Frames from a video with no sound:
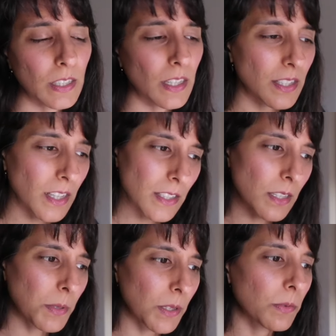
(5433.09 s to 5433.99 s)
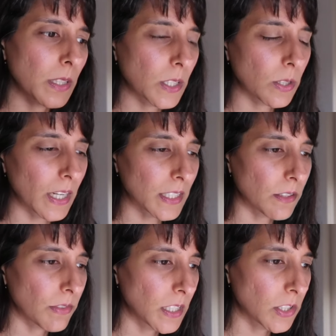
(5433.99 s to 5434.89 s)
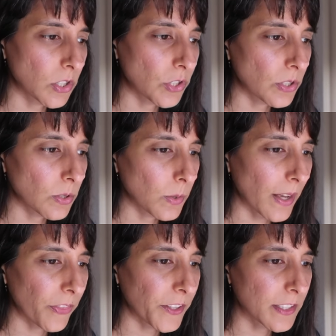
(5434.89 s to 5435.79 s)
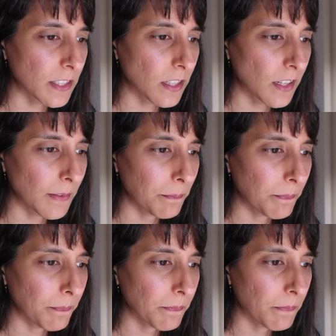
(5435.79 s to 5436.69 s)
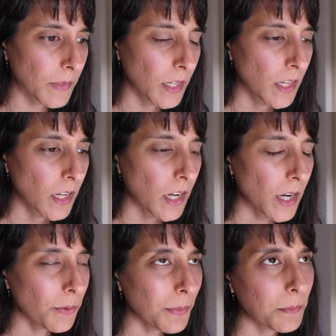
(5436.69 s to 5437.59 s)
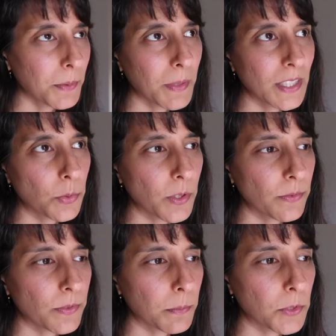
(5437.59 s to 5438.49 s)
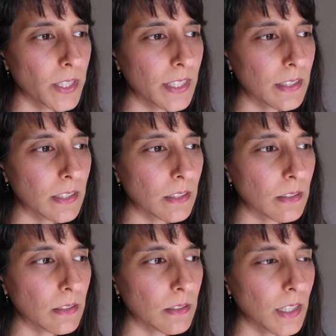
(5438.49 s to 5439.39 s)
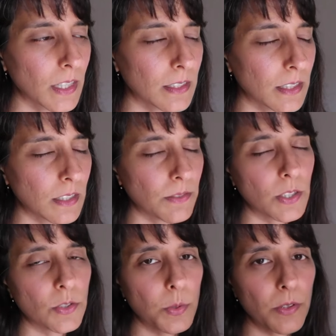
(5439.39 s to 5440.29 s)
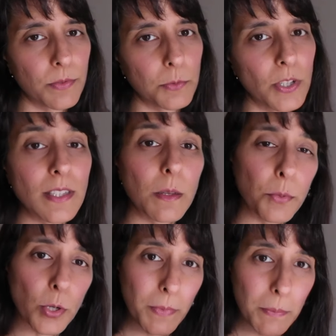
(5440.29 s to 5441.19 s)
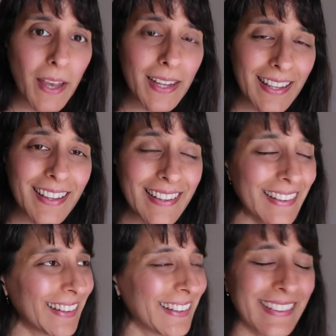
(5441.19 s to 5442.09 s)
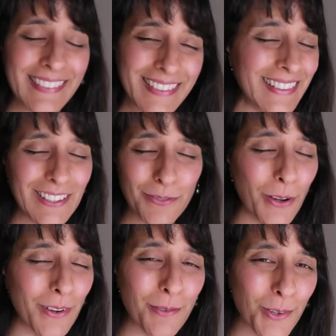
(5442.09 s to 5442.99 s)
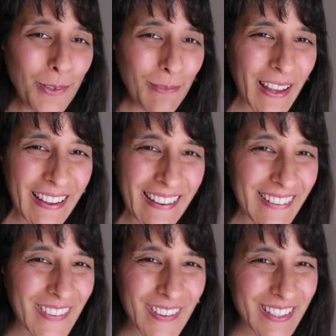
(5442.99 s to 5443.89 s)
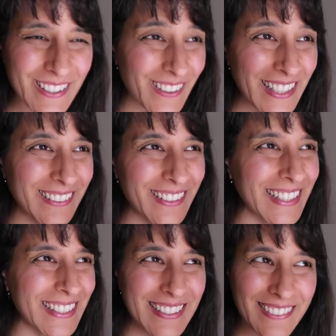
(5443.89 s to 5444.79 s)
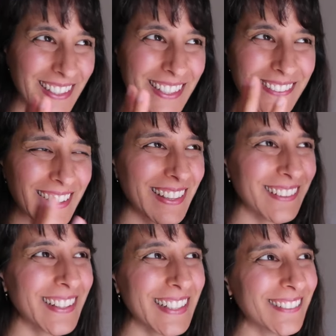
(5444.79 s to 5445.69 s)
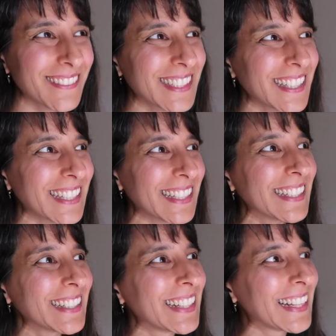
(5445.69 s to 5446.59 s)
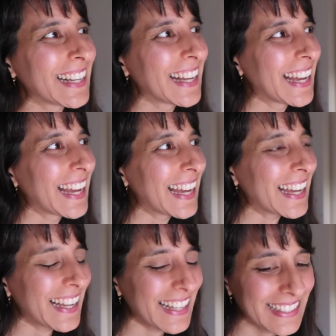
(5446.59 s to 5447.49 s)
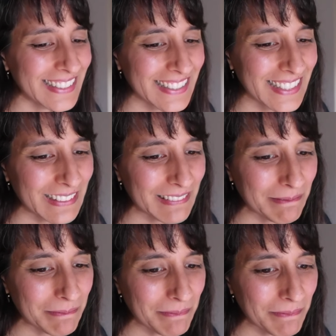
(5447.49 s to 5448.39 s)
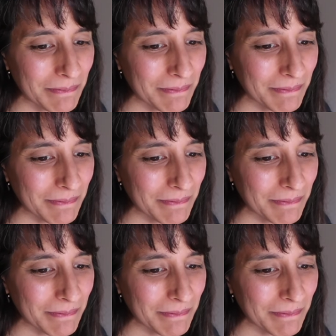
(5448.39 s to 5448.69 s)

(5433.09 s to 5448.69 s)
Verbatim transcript: Okay, so that's going to be a really good activity to do at this time. I remember my twelfth from transit. I had a significant twelfth from transit. It brought me back here to this very room across twenty twenty to twenty twenty-three. I was here. And um,